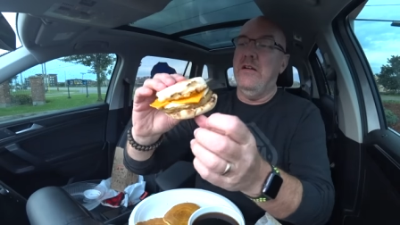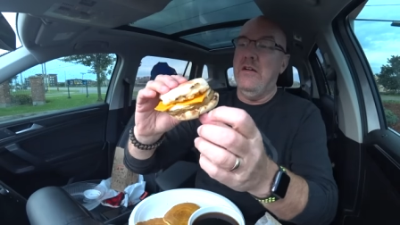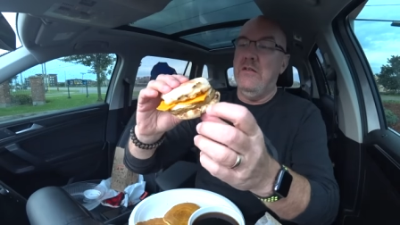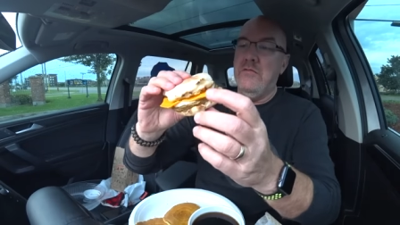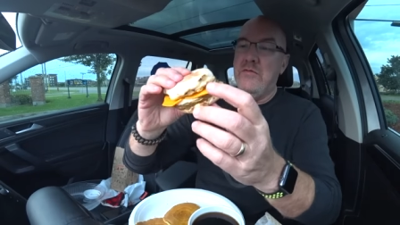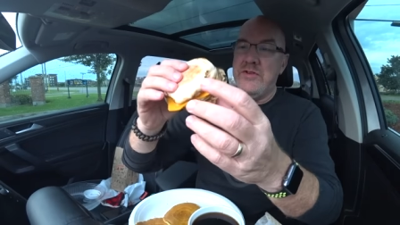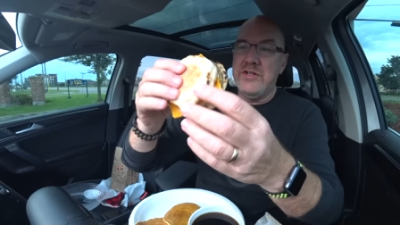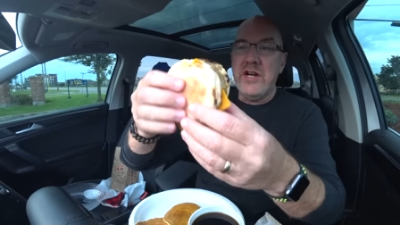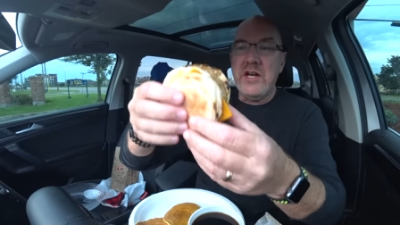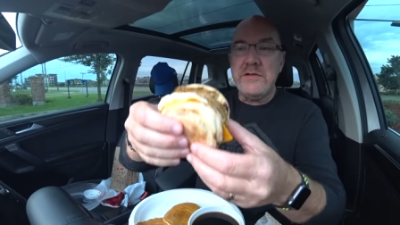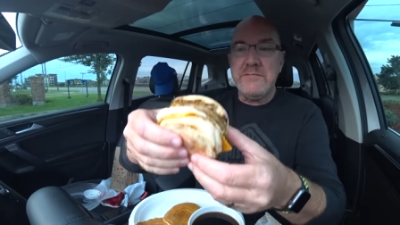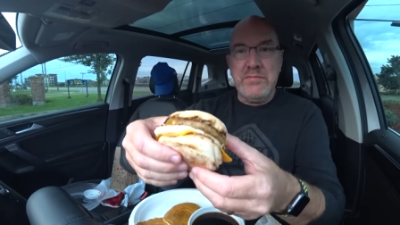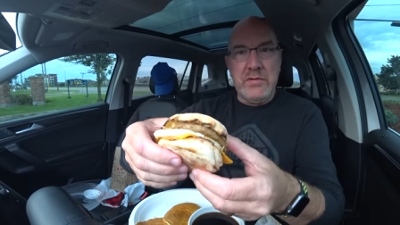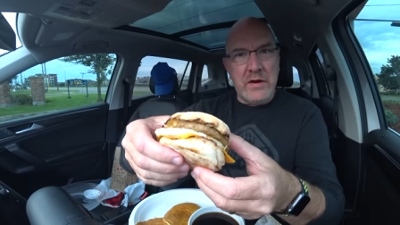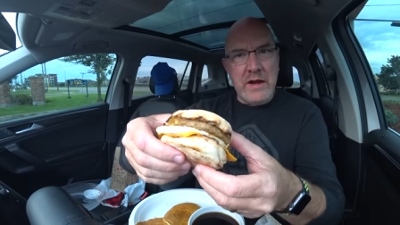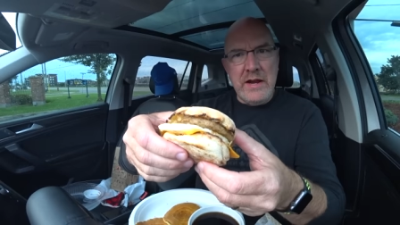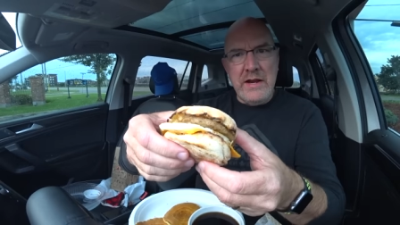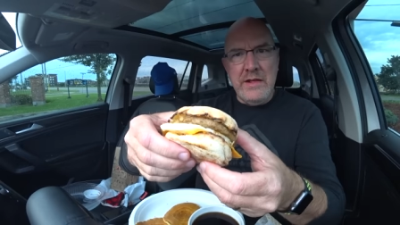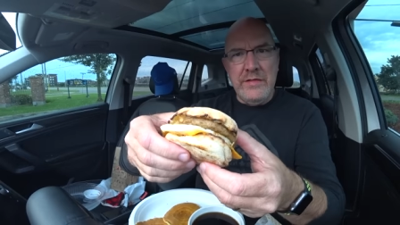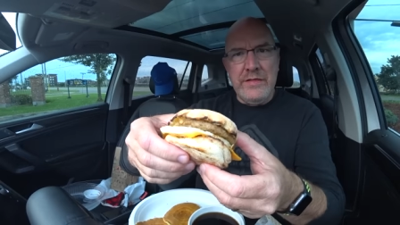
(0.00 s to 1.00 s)
would you guys
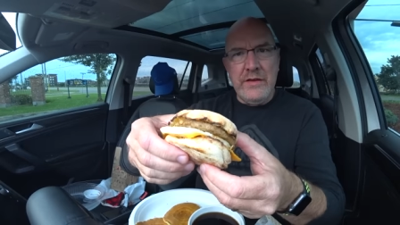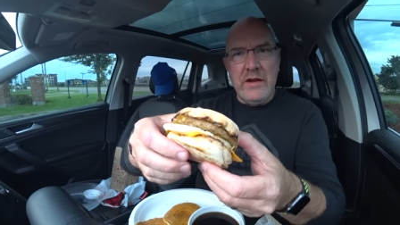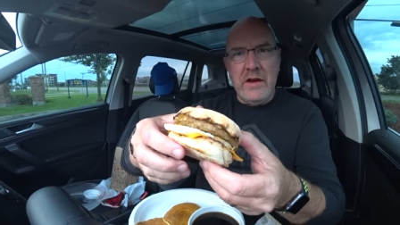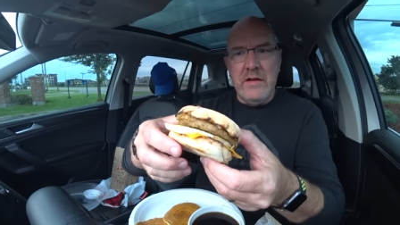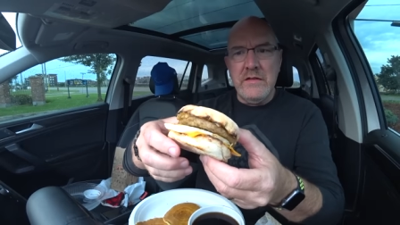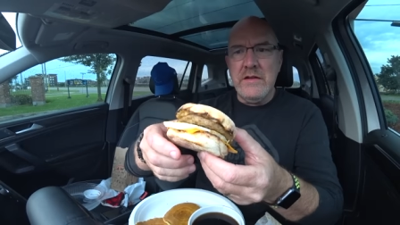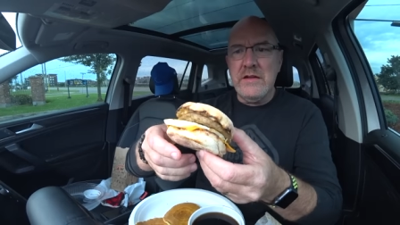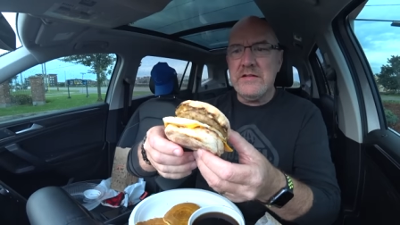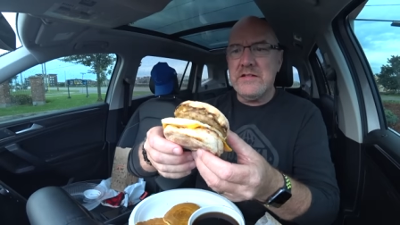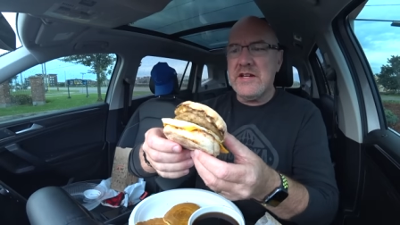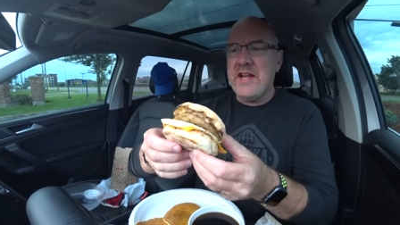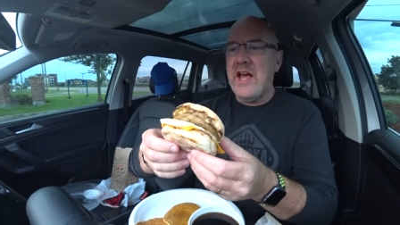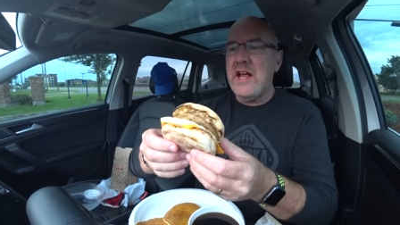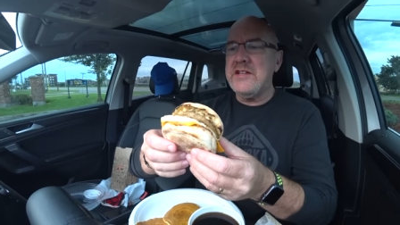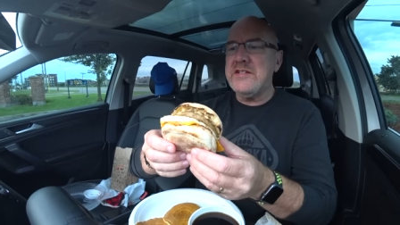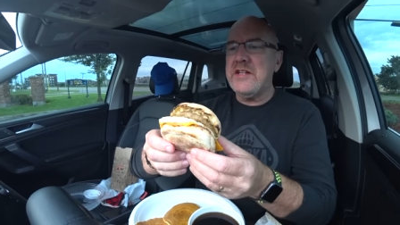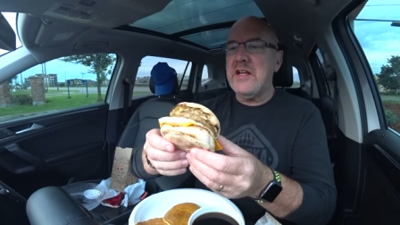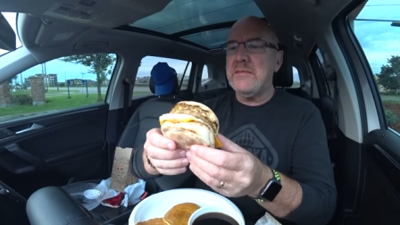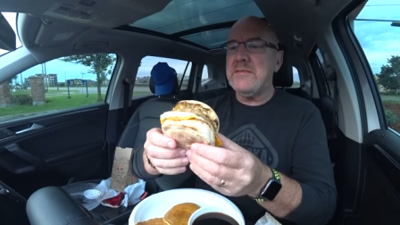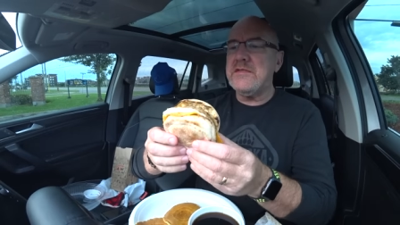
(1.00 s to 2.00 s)
put anything on this?
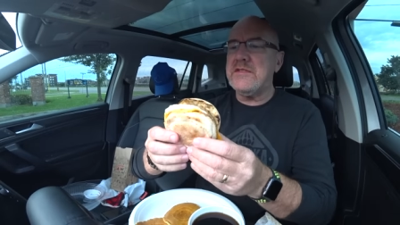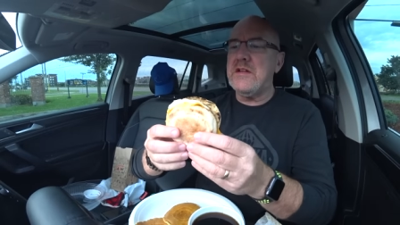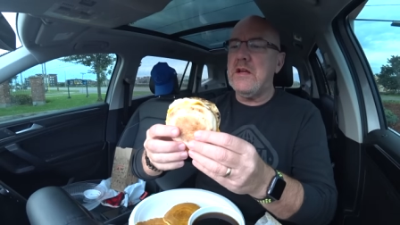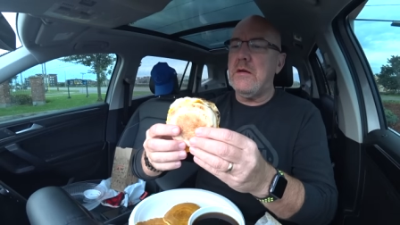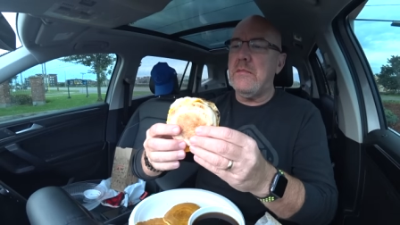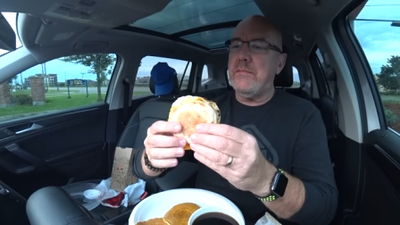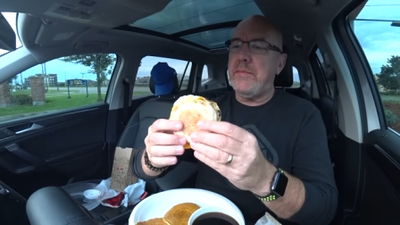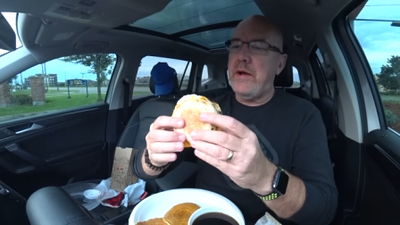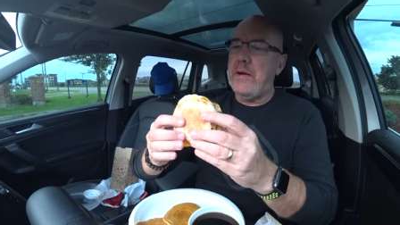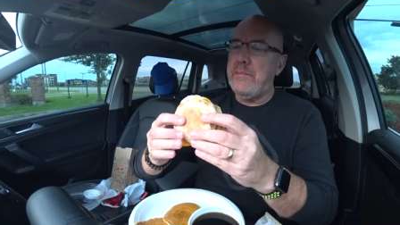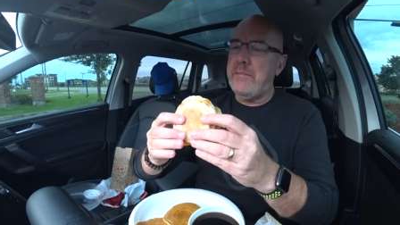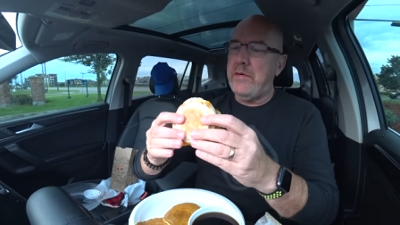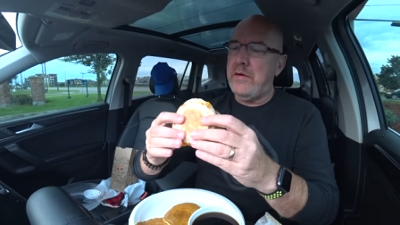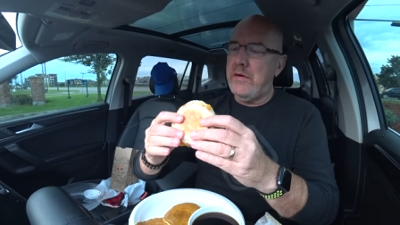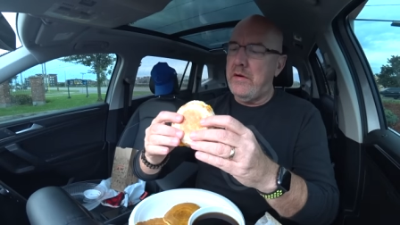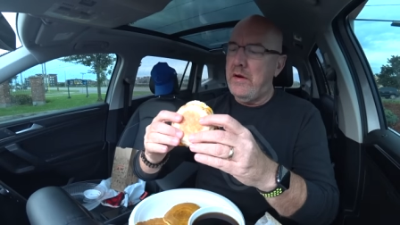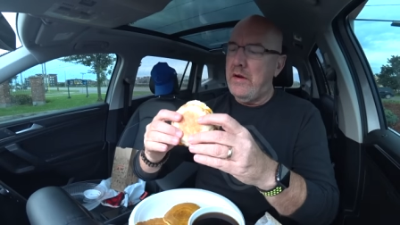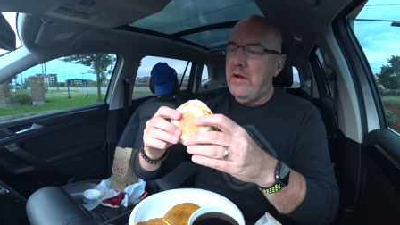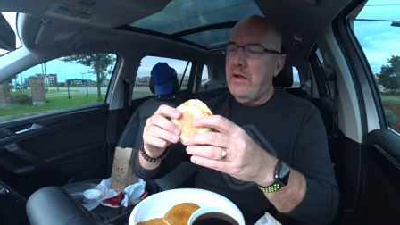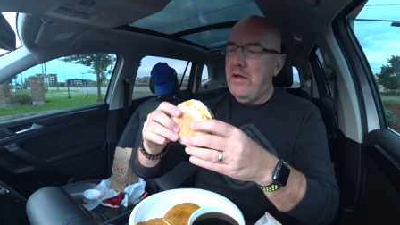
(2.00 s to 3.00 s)
Ketchup, salt,
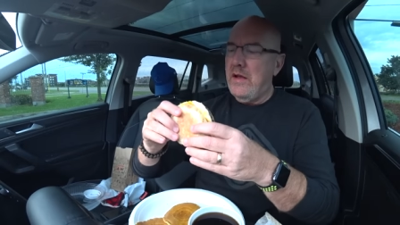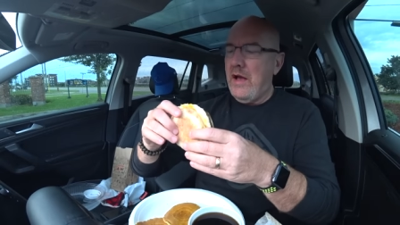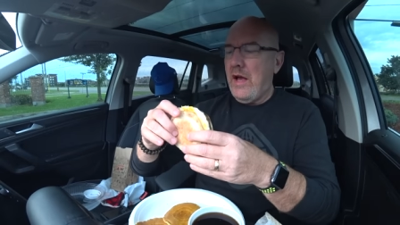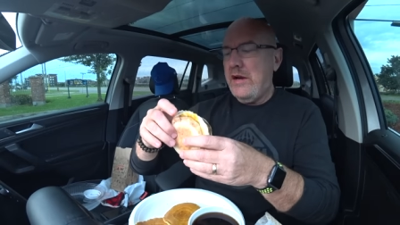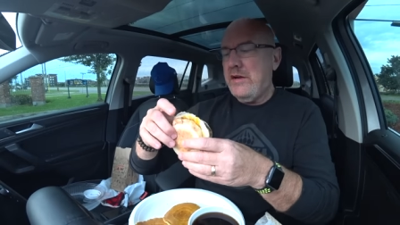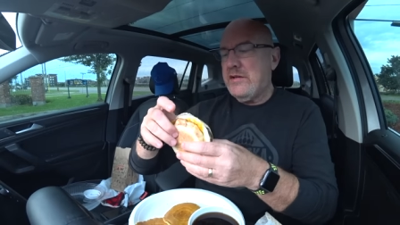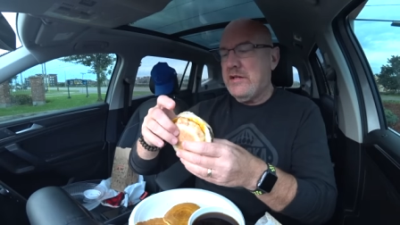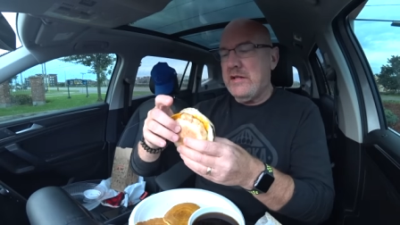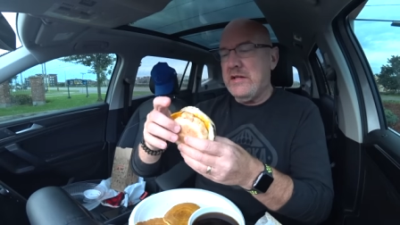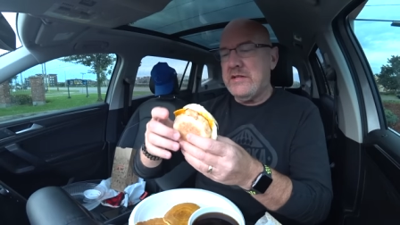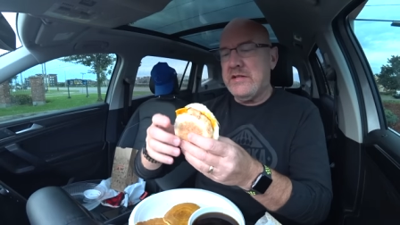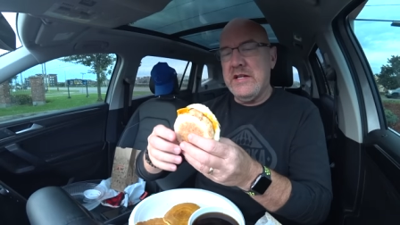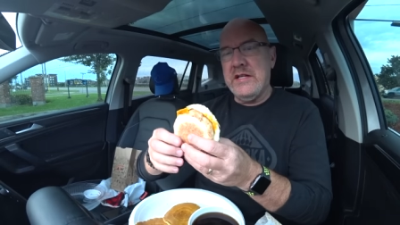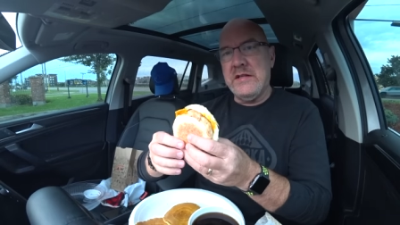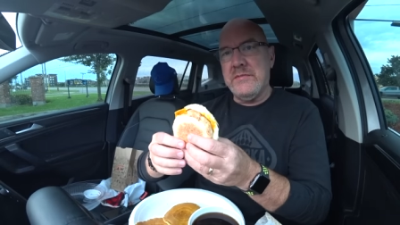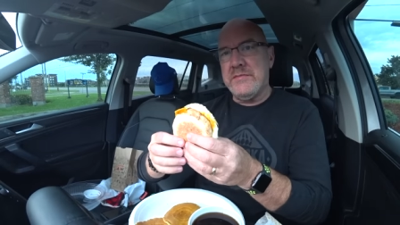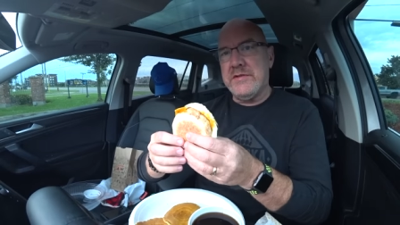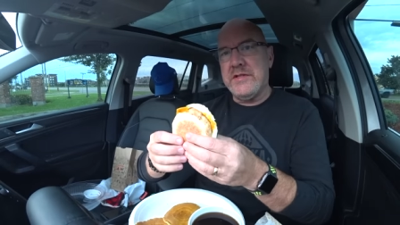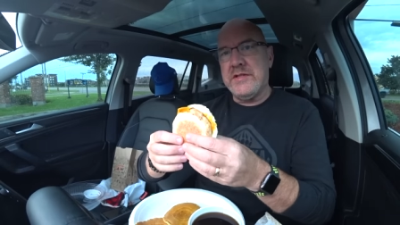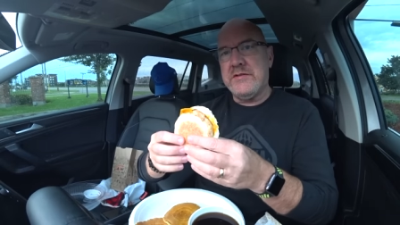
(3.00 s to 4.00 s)
pepper? I usually just eat
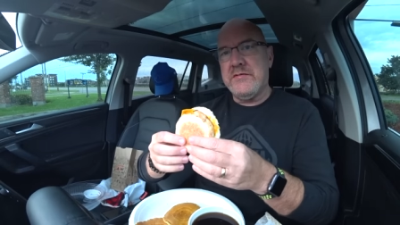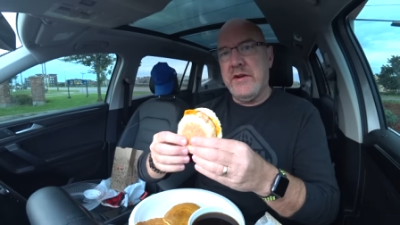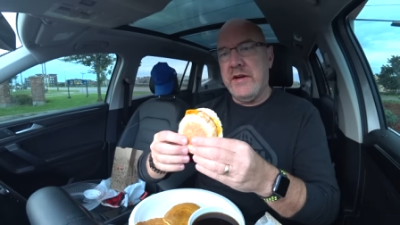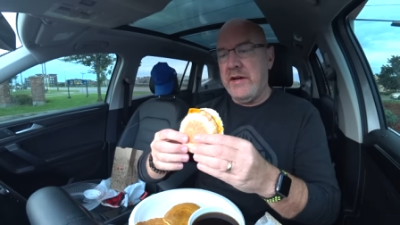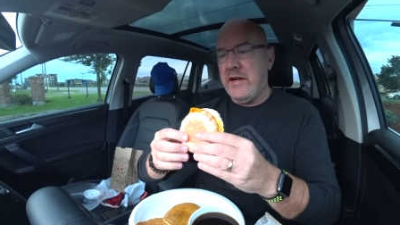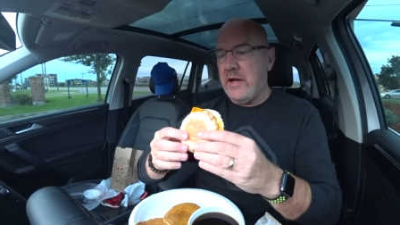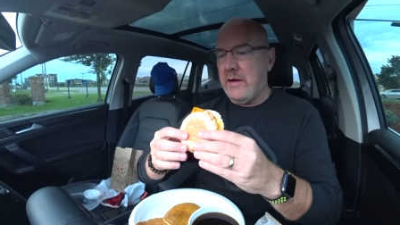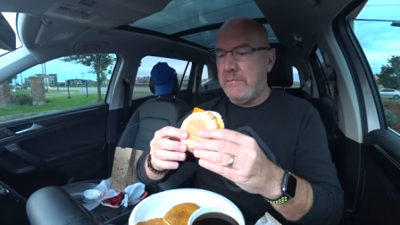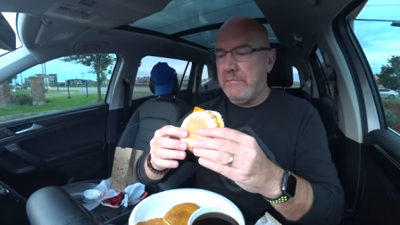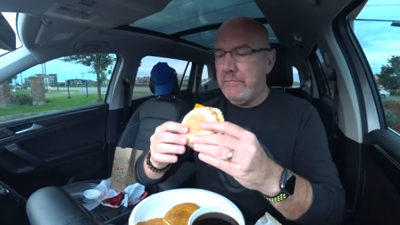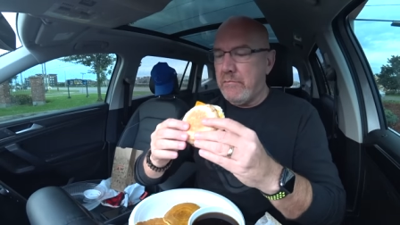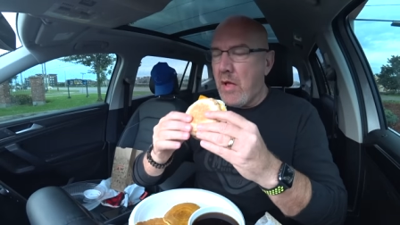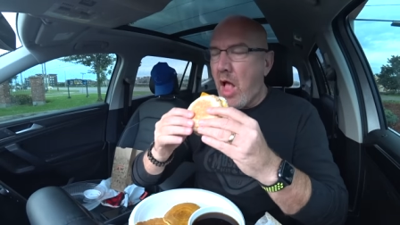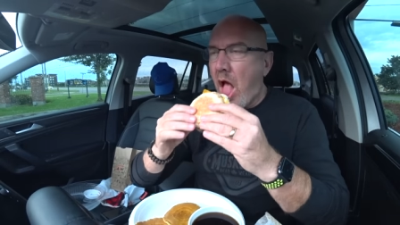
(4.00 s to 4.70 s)
them straight up.